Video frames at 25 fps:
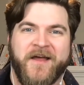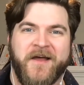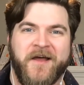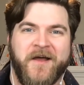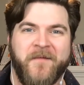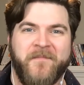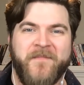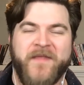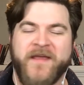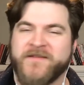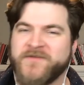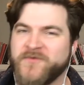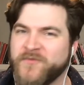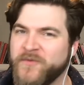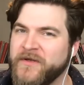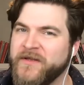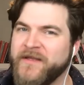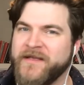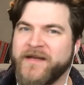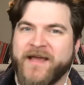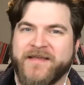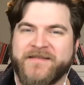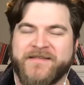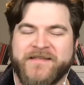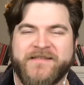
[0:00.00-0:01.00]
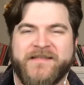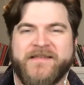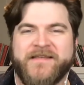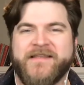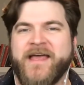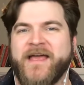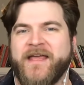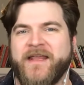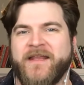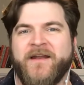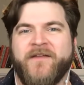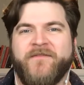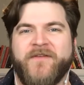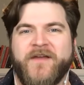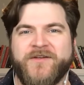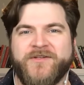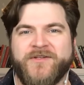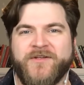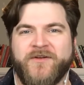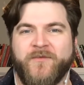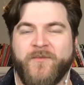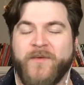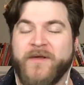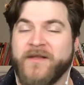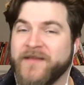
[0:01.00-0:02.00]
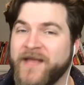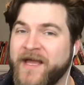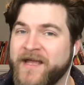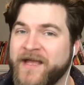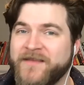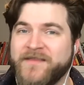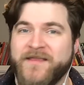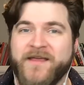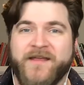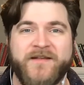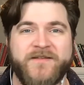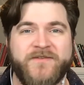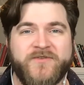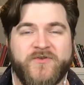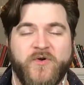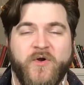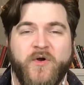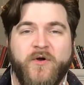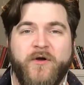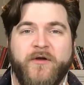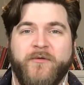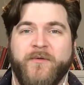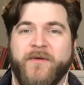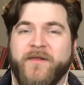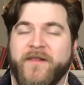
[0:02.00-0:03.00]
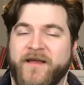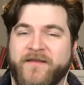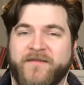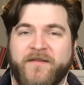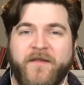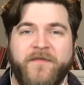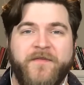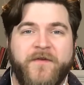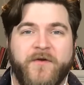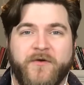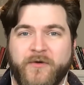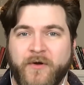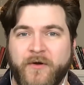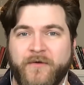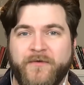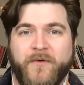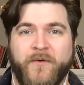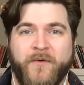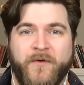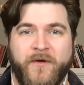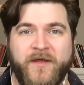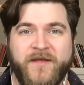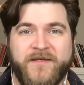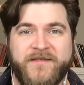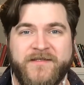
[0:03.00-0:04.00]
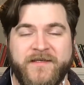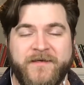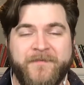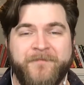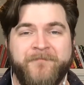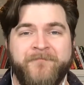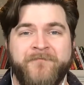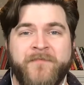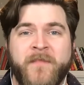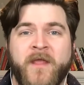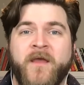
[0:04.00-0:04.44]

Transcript: It's really nice to see that innovation. We like that it's growing. We like that they're growth oriented.